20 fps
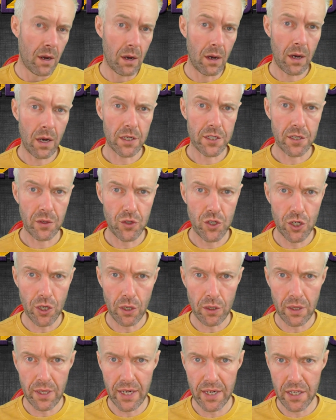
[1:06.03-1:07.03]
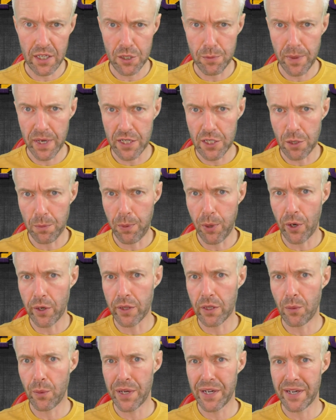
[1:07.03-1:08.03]
Oh, so John Lennox makes the
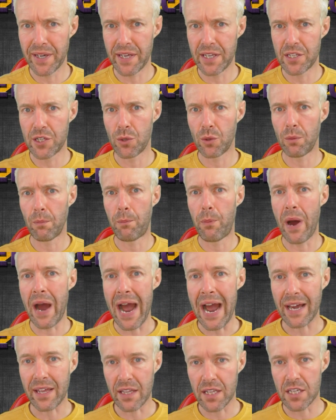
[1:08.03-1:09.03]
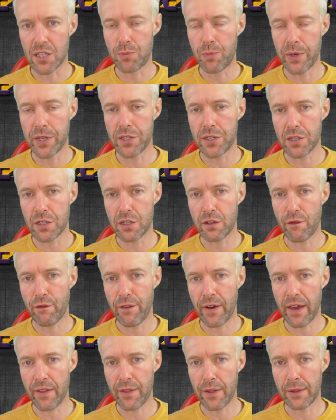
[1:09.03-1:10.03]
point that we need to unpack this business of
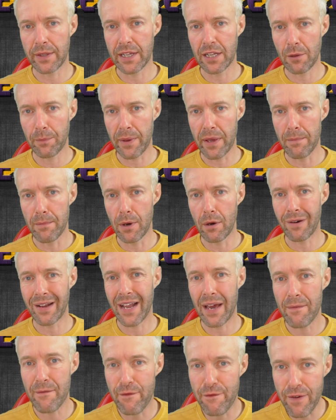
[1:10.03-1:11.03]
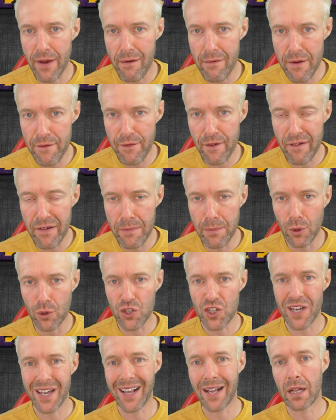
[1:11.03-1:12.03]
faith a little bit more, and I'm very, very
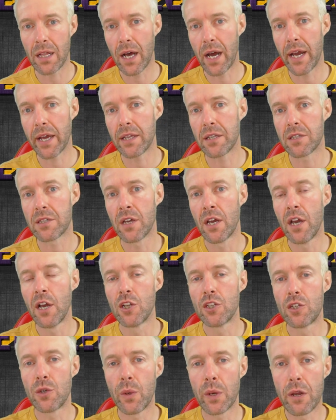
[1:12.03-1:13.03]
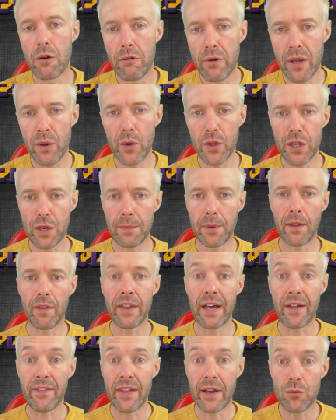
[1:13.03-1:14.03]
much inclined to agree with him on
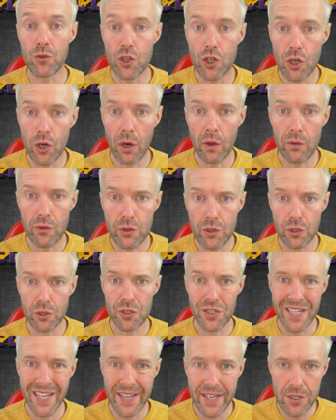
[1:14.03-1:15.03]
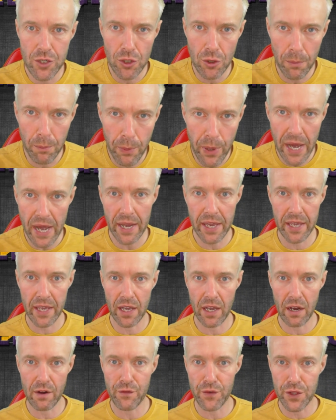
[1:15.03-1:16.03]
that. Now, John does his
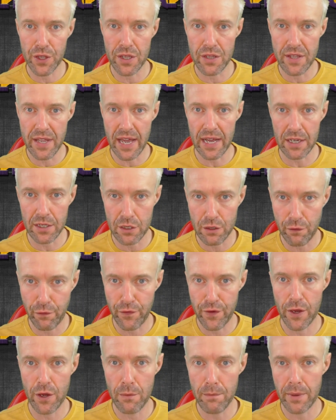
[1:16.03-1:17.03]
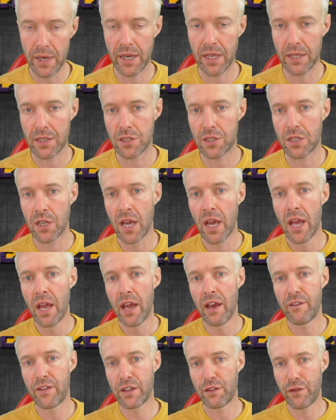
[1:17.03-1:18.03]
unpacking over the next few minutes
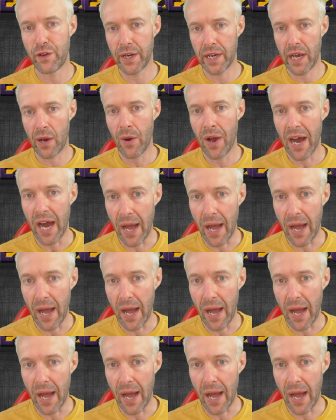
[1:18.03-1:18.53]
of his video.